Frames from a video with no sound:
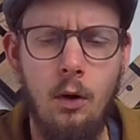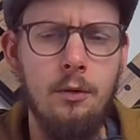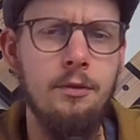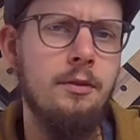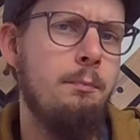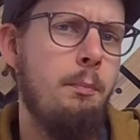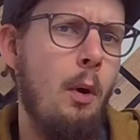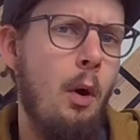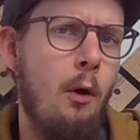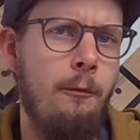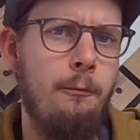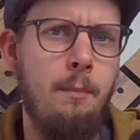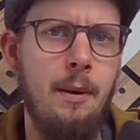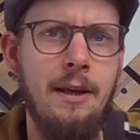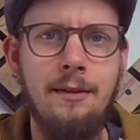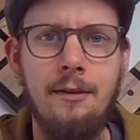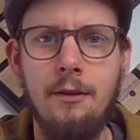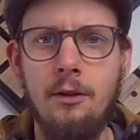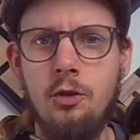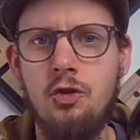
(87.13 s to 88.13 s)
Also, both
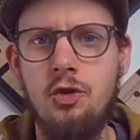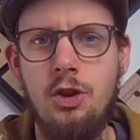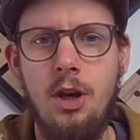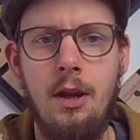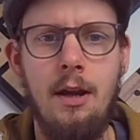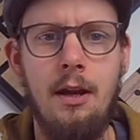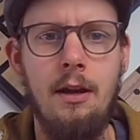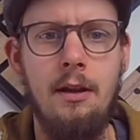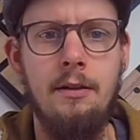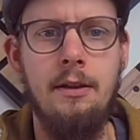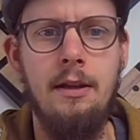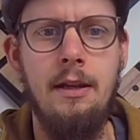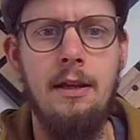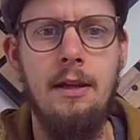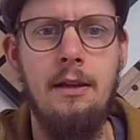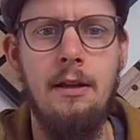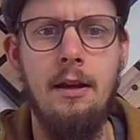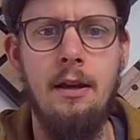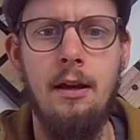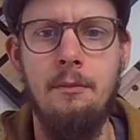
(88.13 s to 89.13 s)
betas share
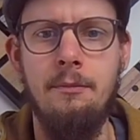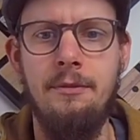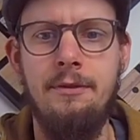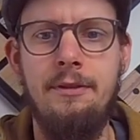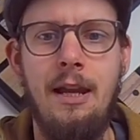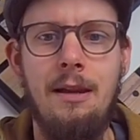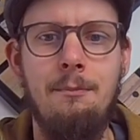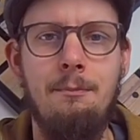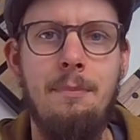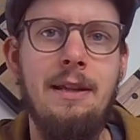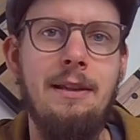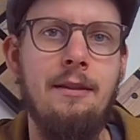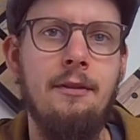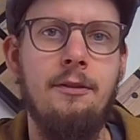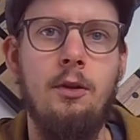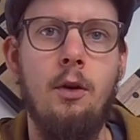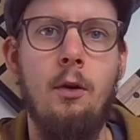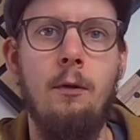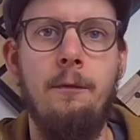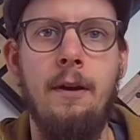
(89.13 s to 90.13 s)
the same beta
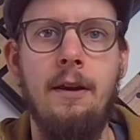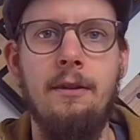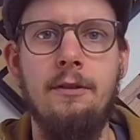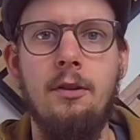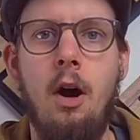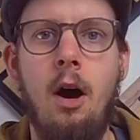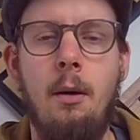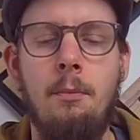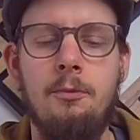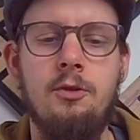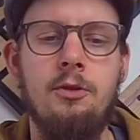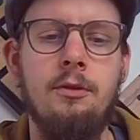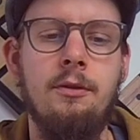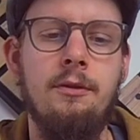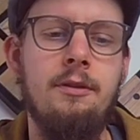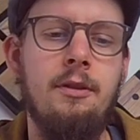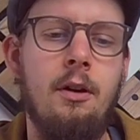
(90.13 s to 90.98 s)
surface options.